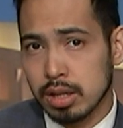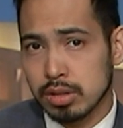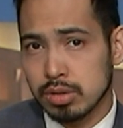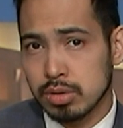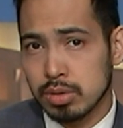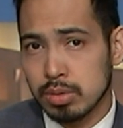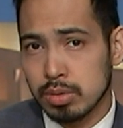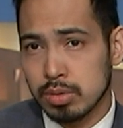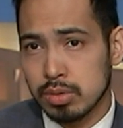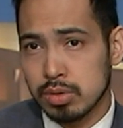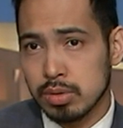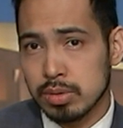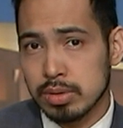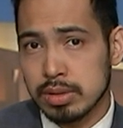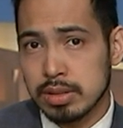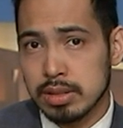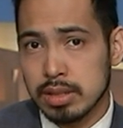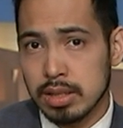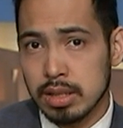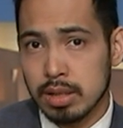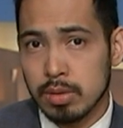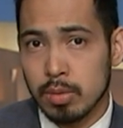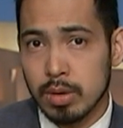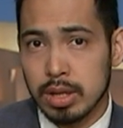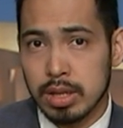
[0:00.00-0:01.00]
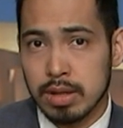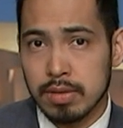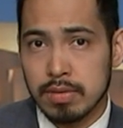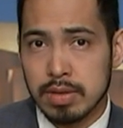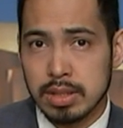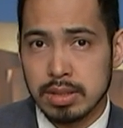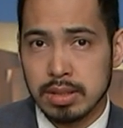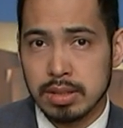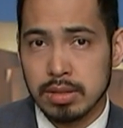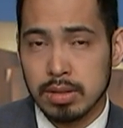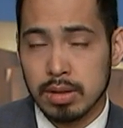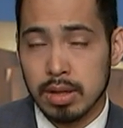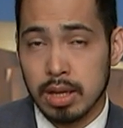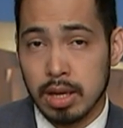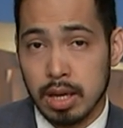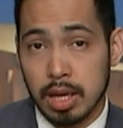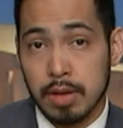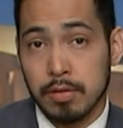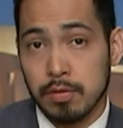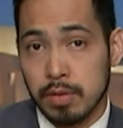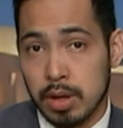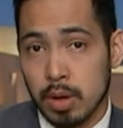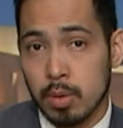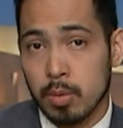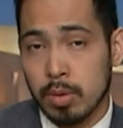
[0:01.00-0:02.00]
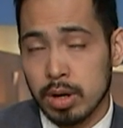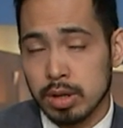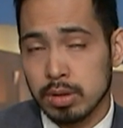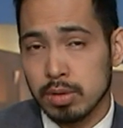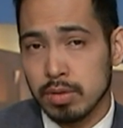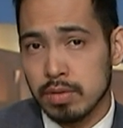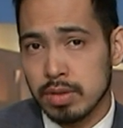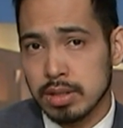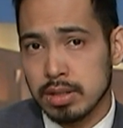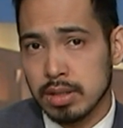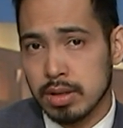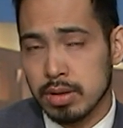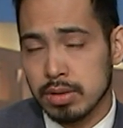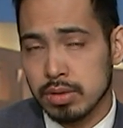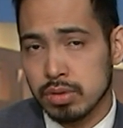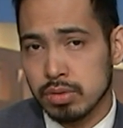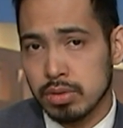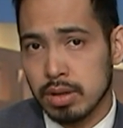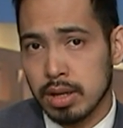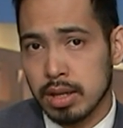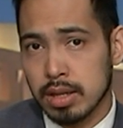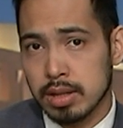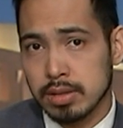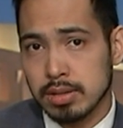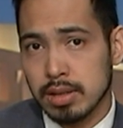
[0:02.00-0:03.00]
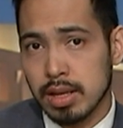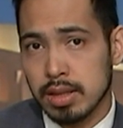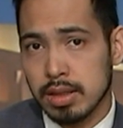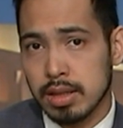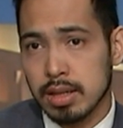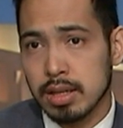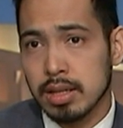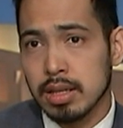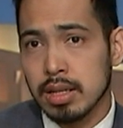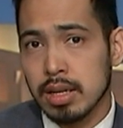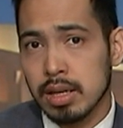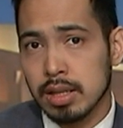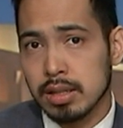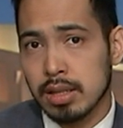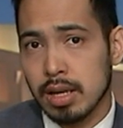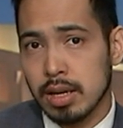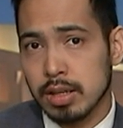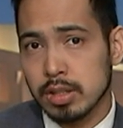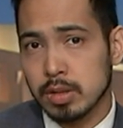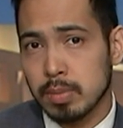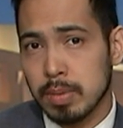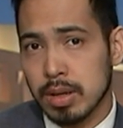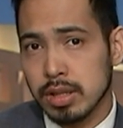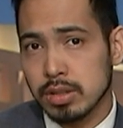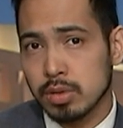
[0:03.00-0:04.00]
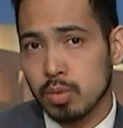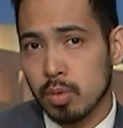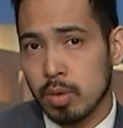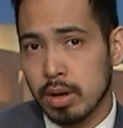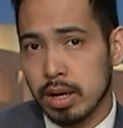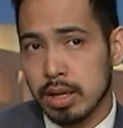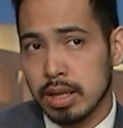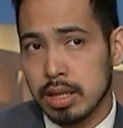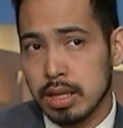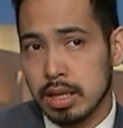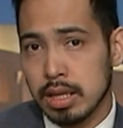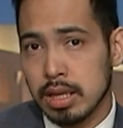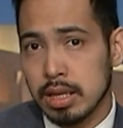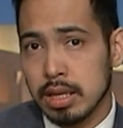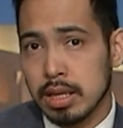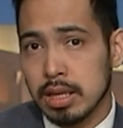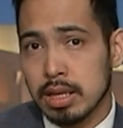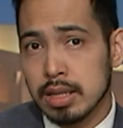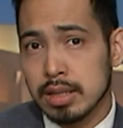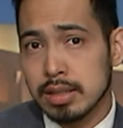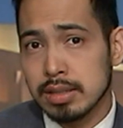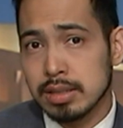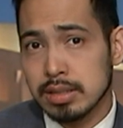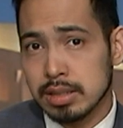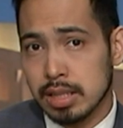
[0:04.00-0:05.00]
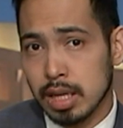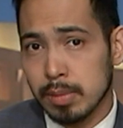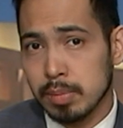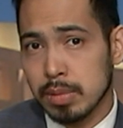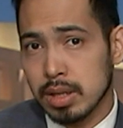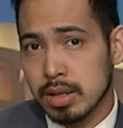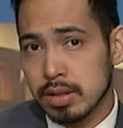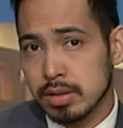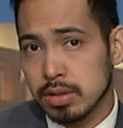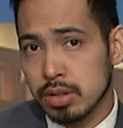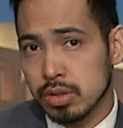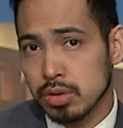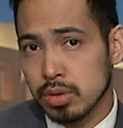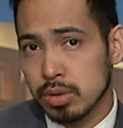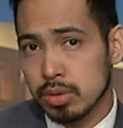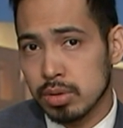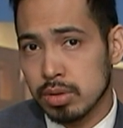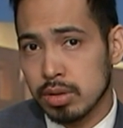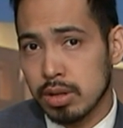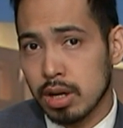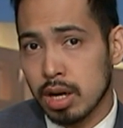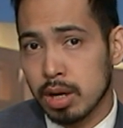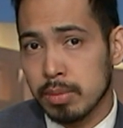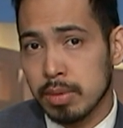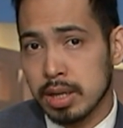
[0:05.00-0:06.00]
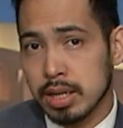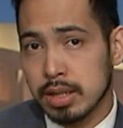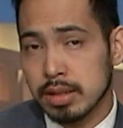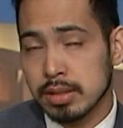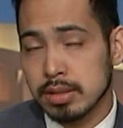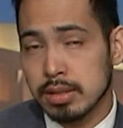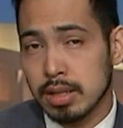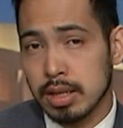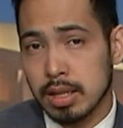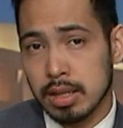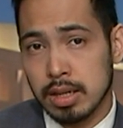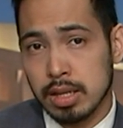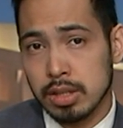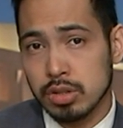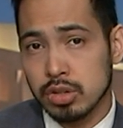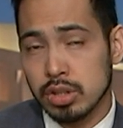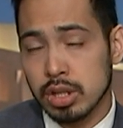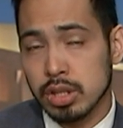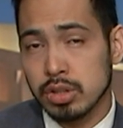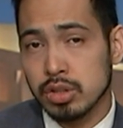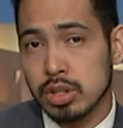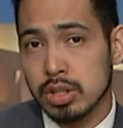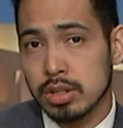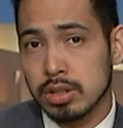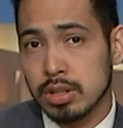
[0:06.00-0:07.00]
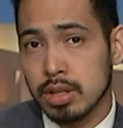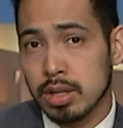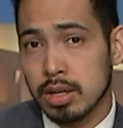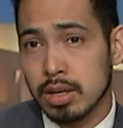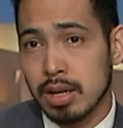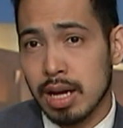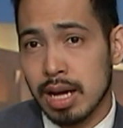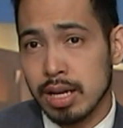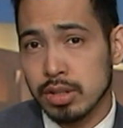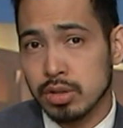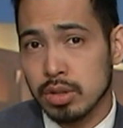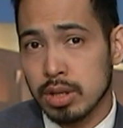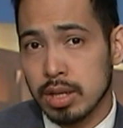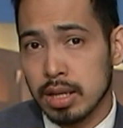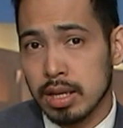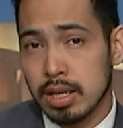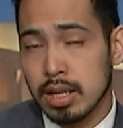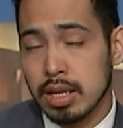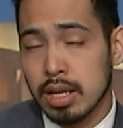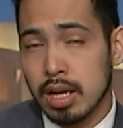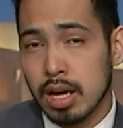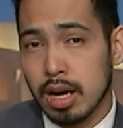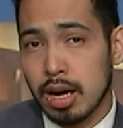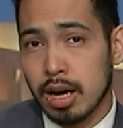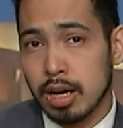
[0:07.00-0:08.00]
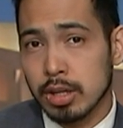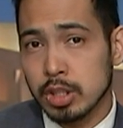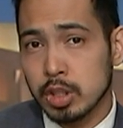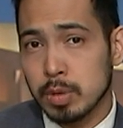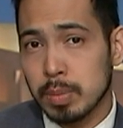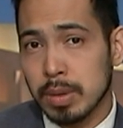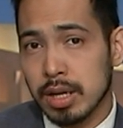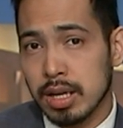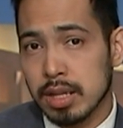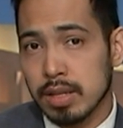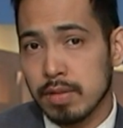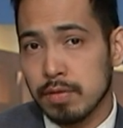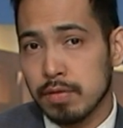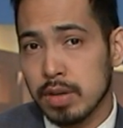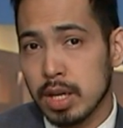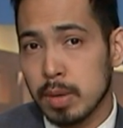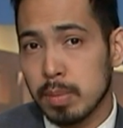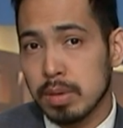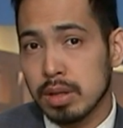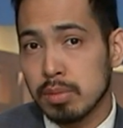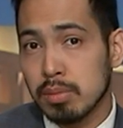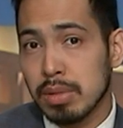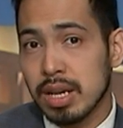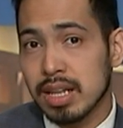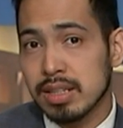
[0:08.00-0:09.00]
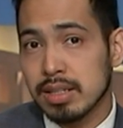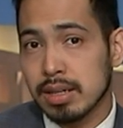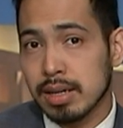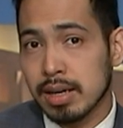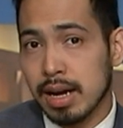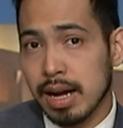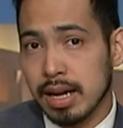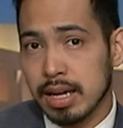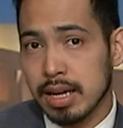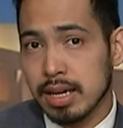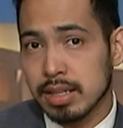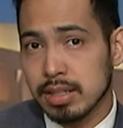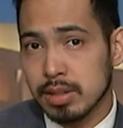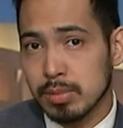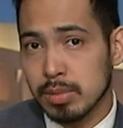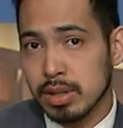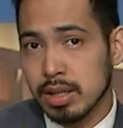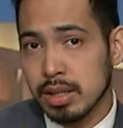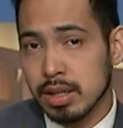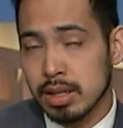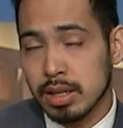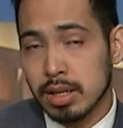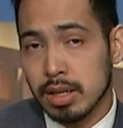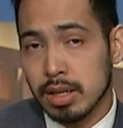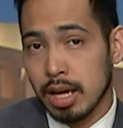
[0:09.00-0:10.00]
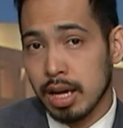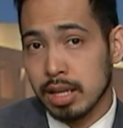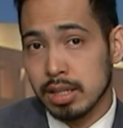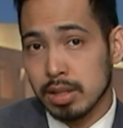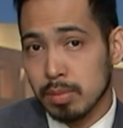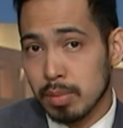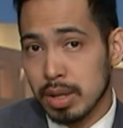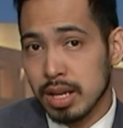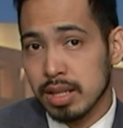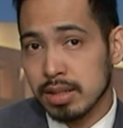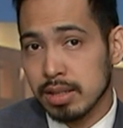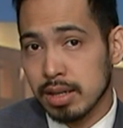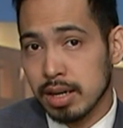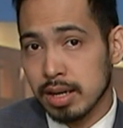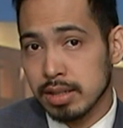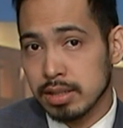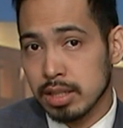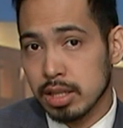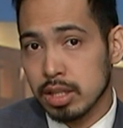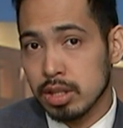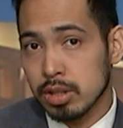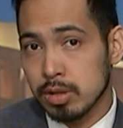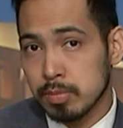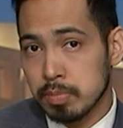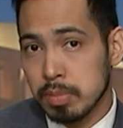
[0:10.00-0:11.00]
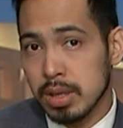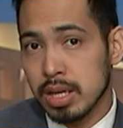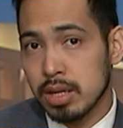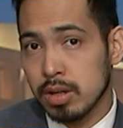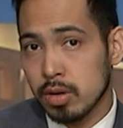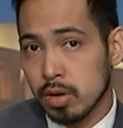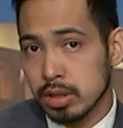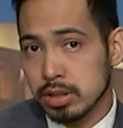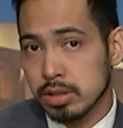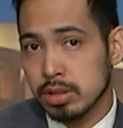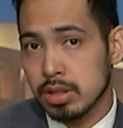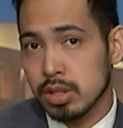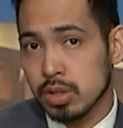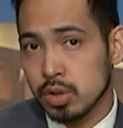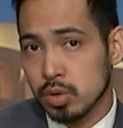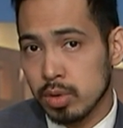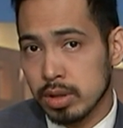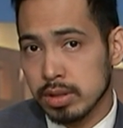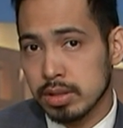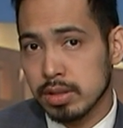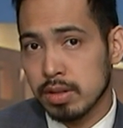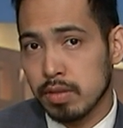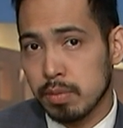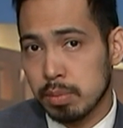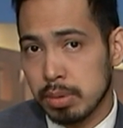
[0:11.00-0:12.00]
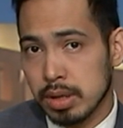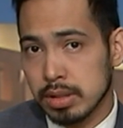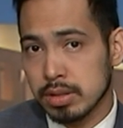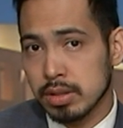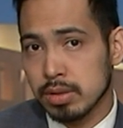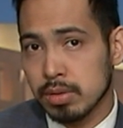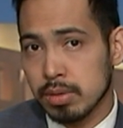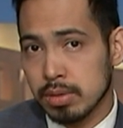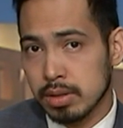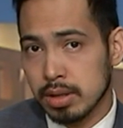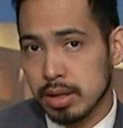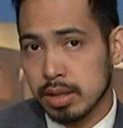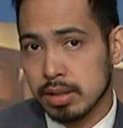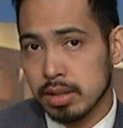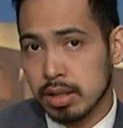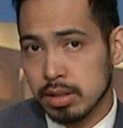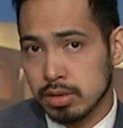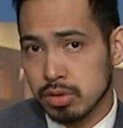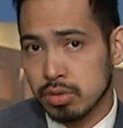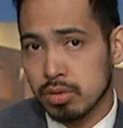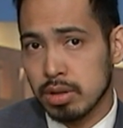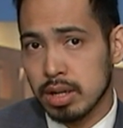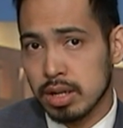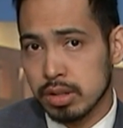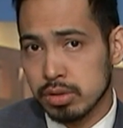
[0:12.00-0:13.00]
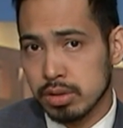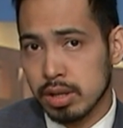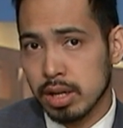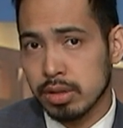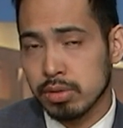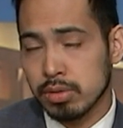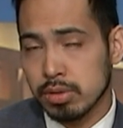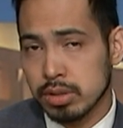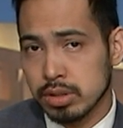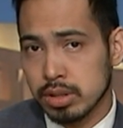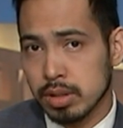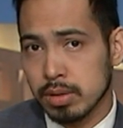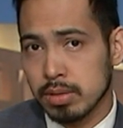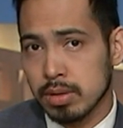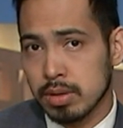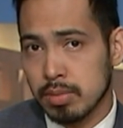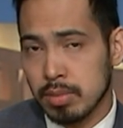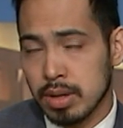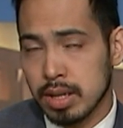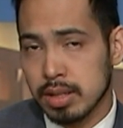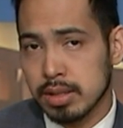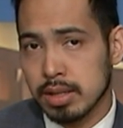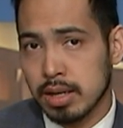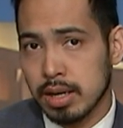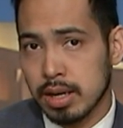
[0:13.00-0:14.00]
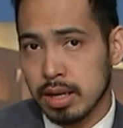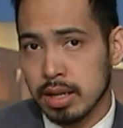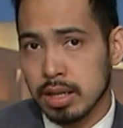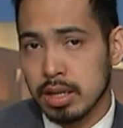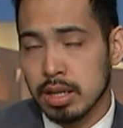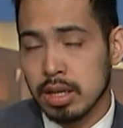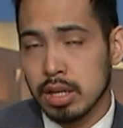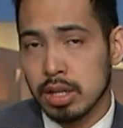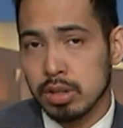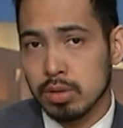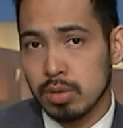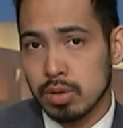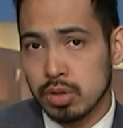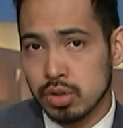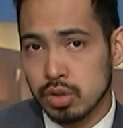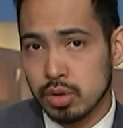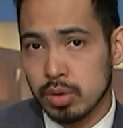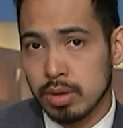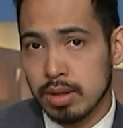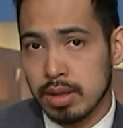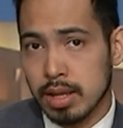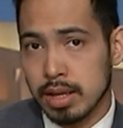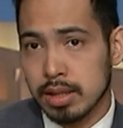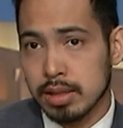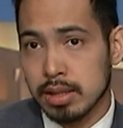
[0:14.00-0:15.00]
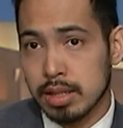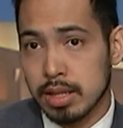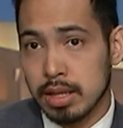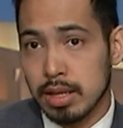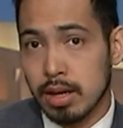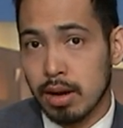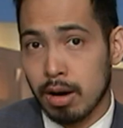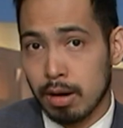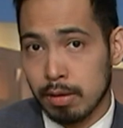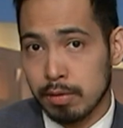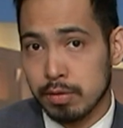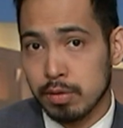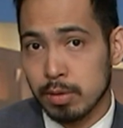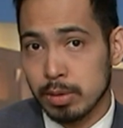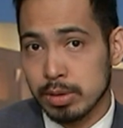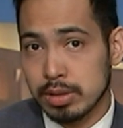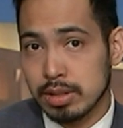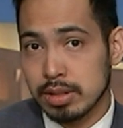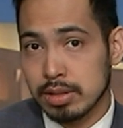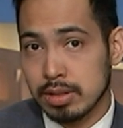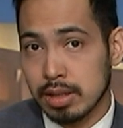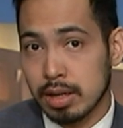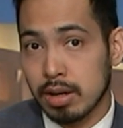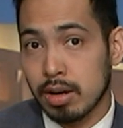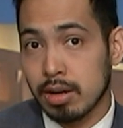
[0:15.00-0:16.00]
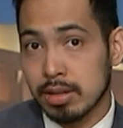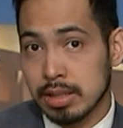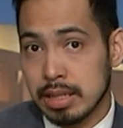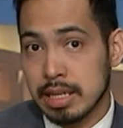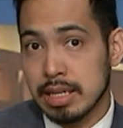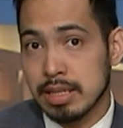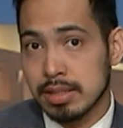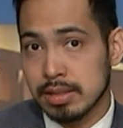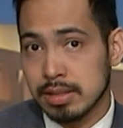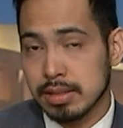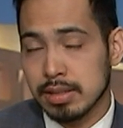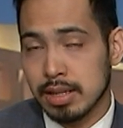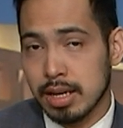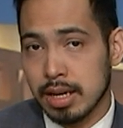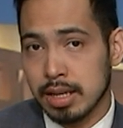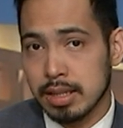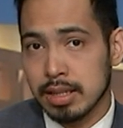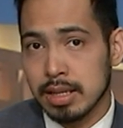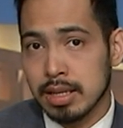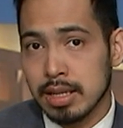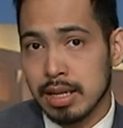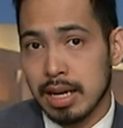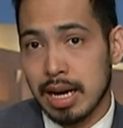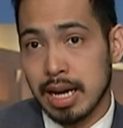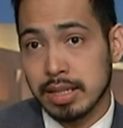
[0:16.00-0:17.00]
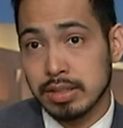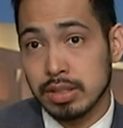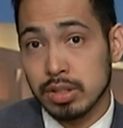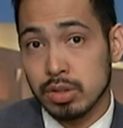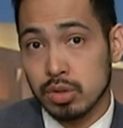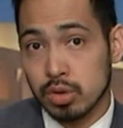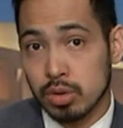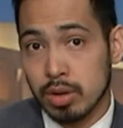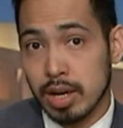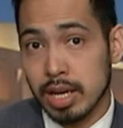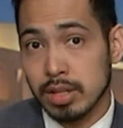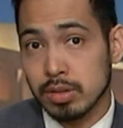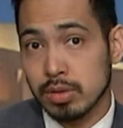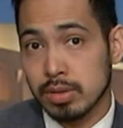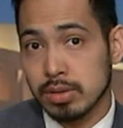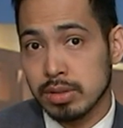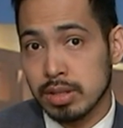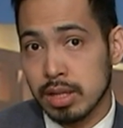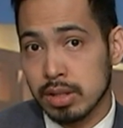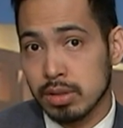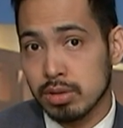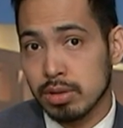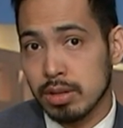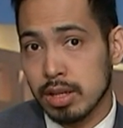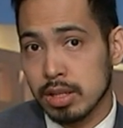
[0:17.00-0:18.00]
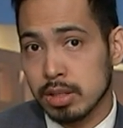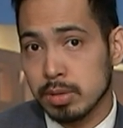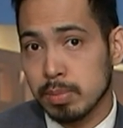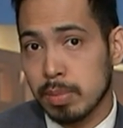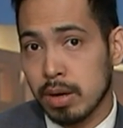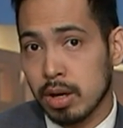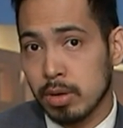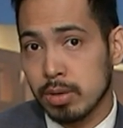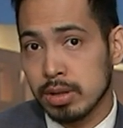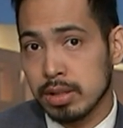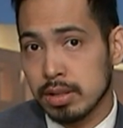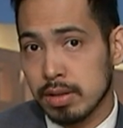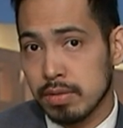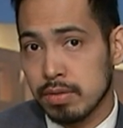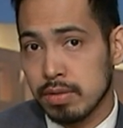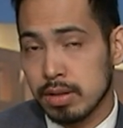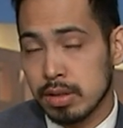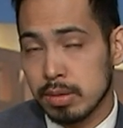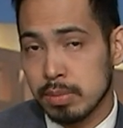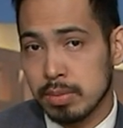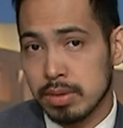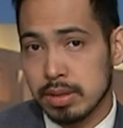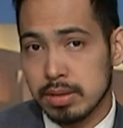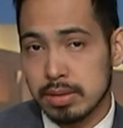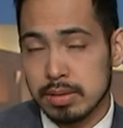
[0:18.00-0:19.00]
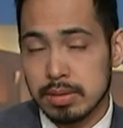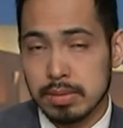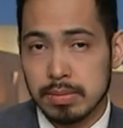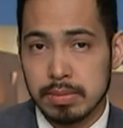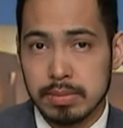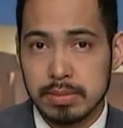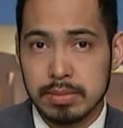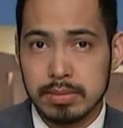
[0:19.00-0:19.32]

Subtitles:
to see when he visits, if he were to visit Australia. So I think that explains why he skipped the decision to come, and in exchange he's going to actually speak at the Philippine Military Academy, and the military is a big constituency of President Duterte. He's really trying to reach out to the military to ensure that the armed forces are on his side as he tries to centralize power in the Philippines.